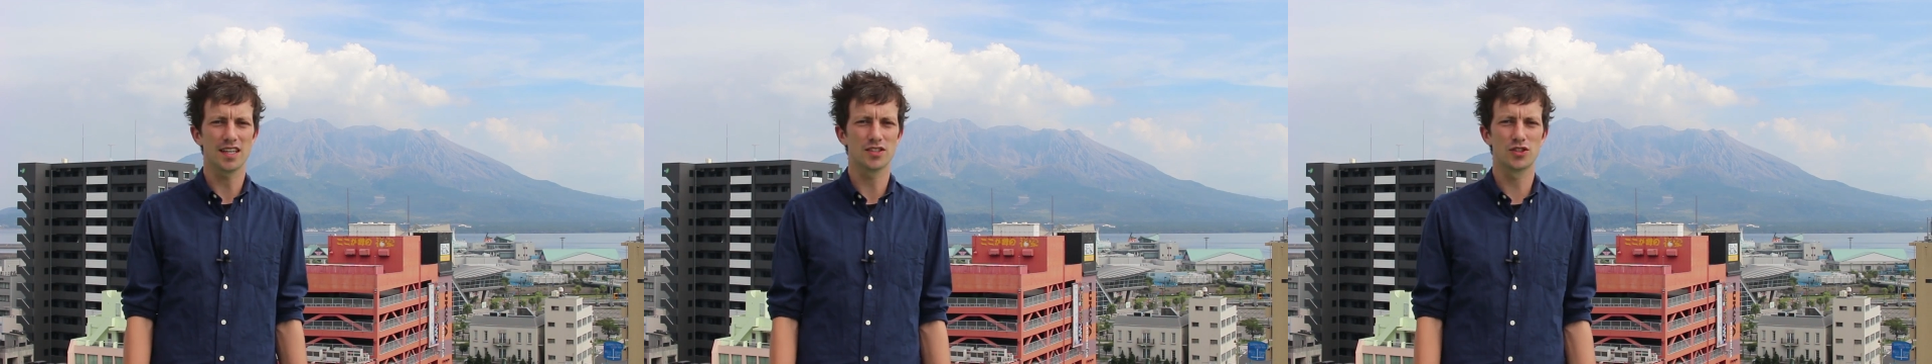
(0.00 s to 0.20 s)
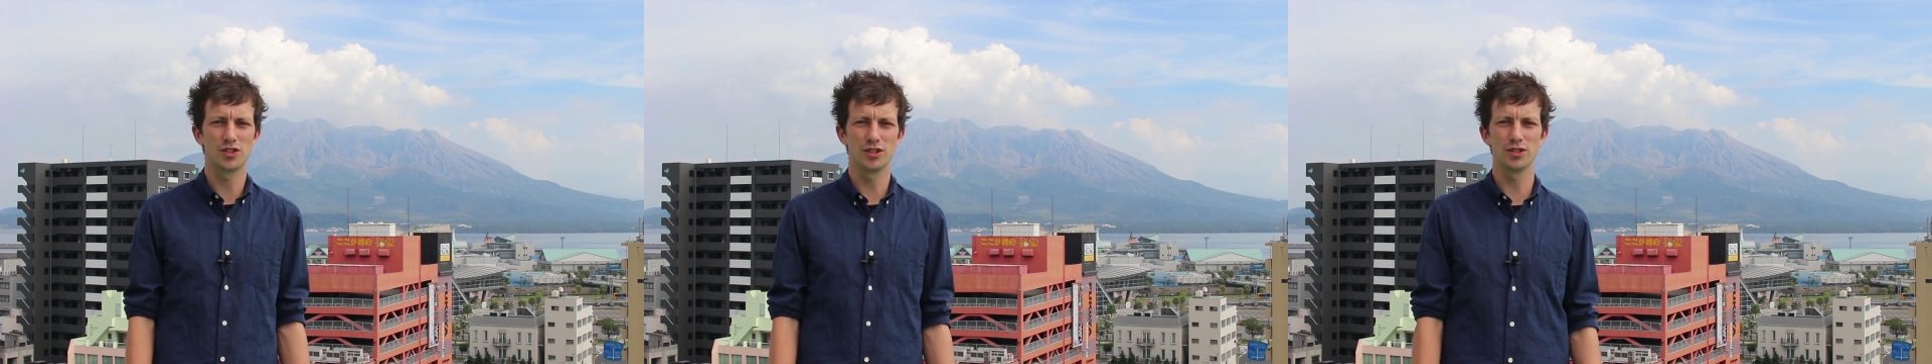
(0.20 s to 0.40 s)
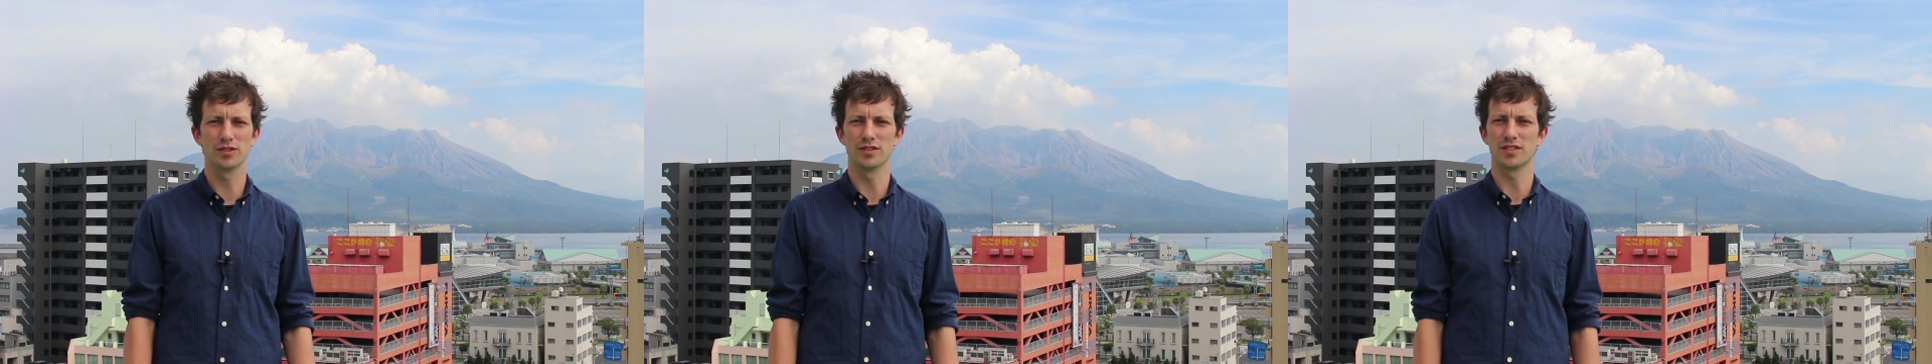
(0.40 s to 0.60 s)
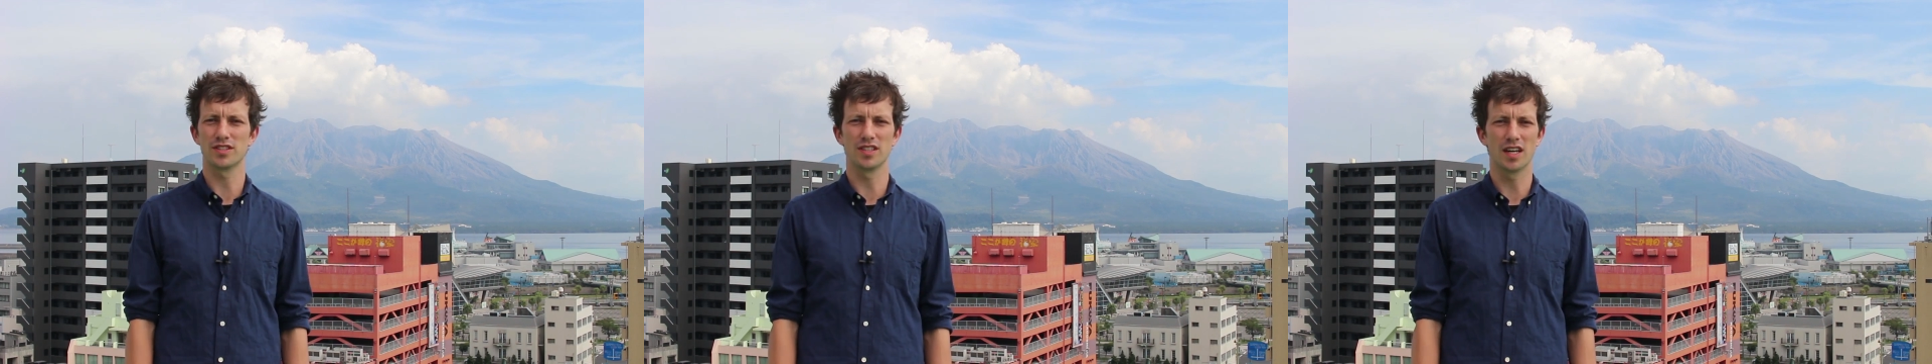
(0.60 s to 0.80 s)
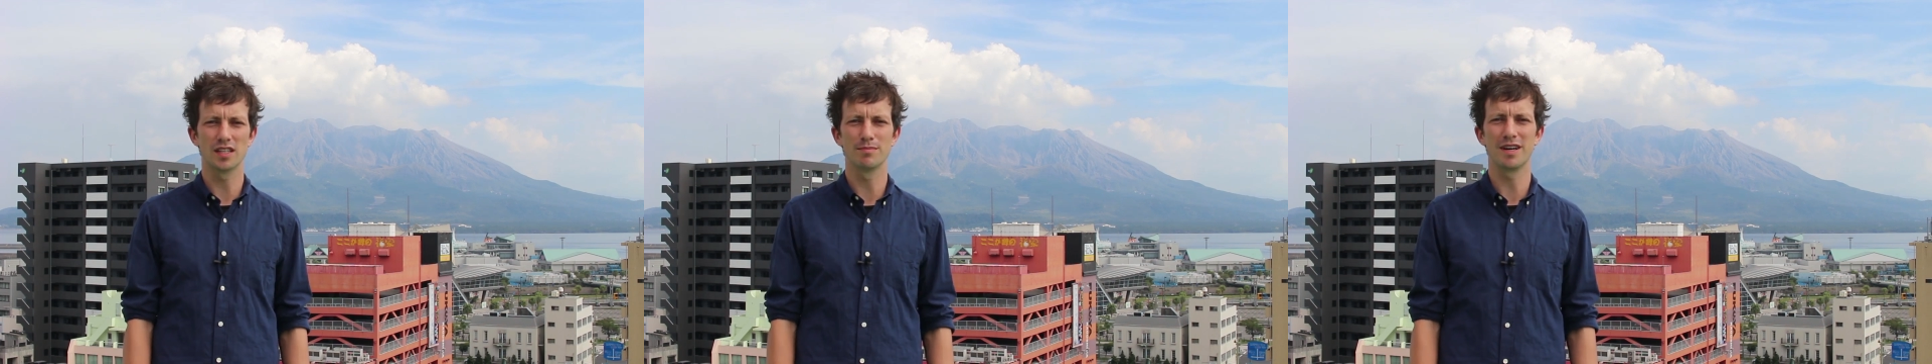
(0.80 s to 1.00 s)
our students'
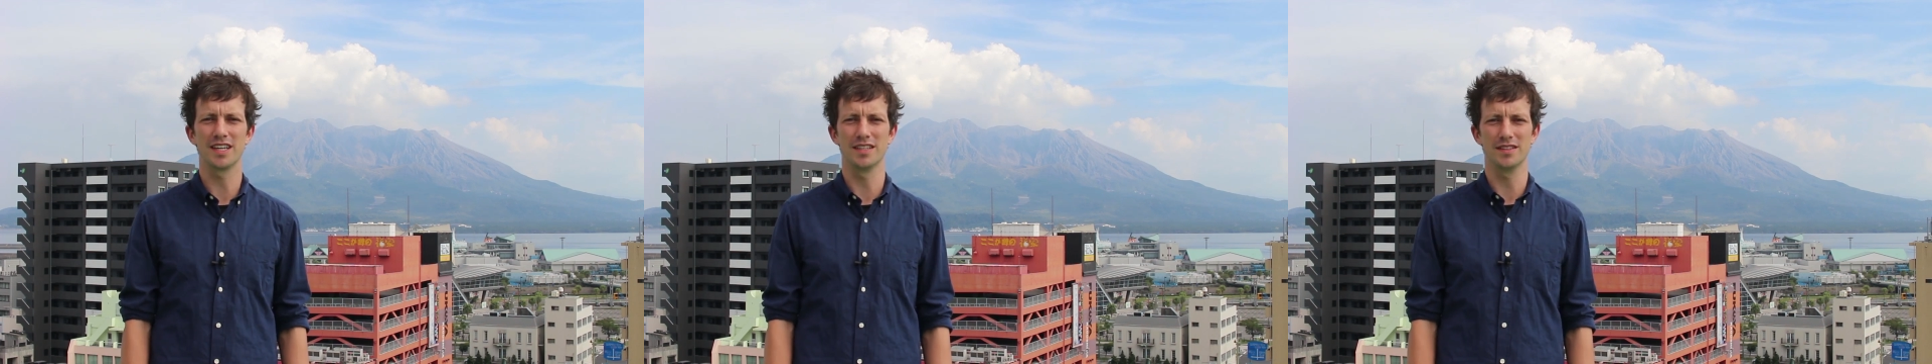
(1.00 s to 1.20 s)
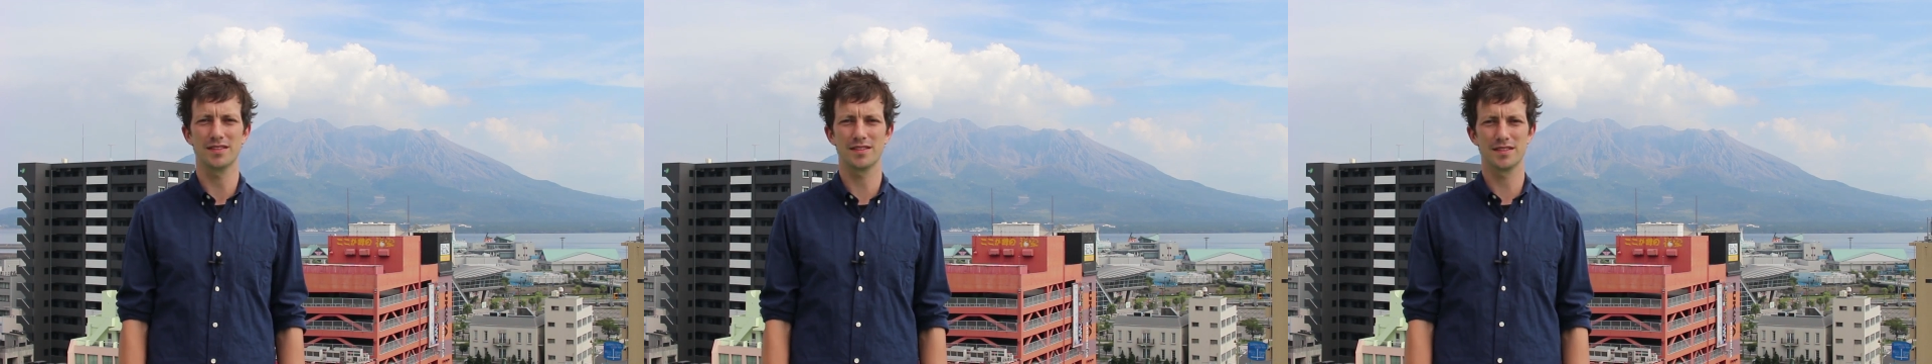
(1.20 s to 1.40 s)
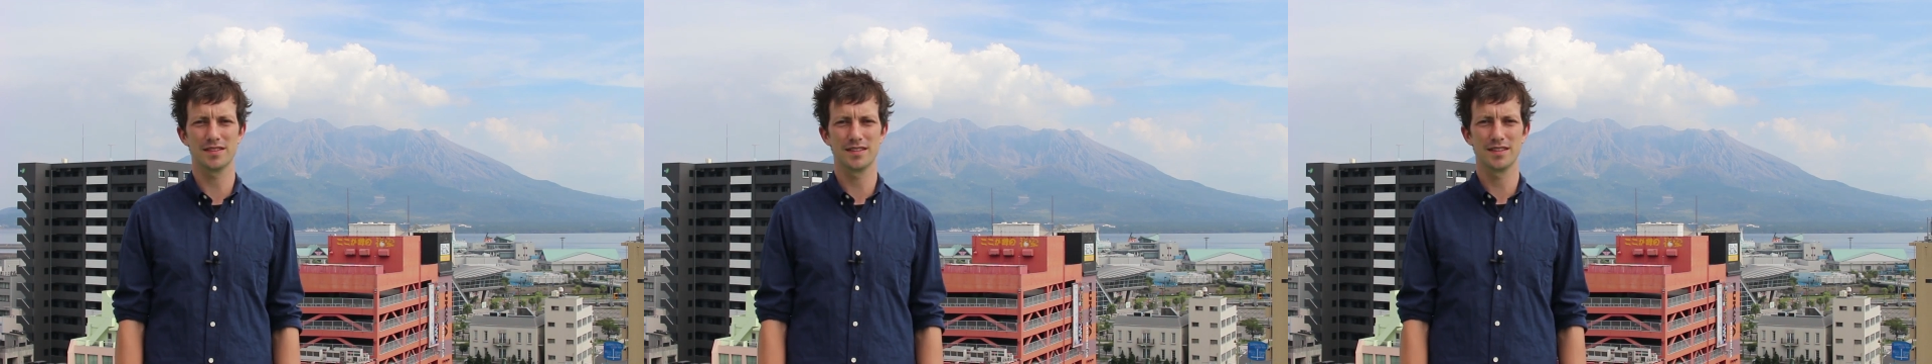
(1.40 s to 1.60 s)
young minds.